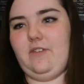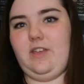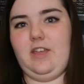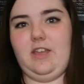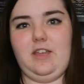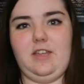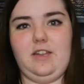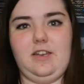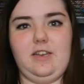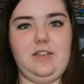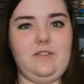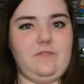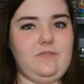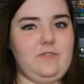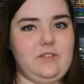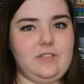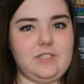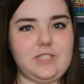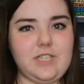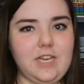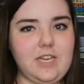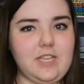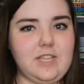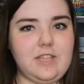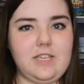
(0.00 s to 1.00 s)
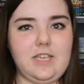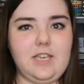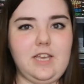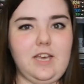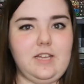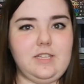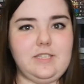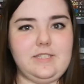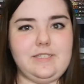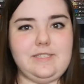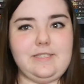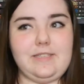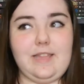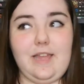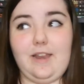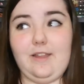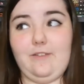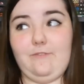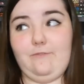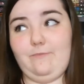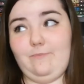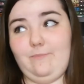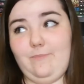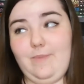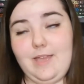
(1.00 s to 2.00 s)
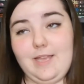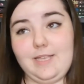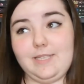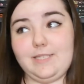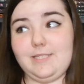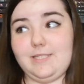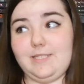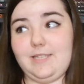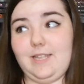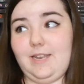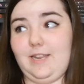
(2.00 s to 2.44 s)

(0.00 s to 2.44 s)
And if there's anything else that I've missed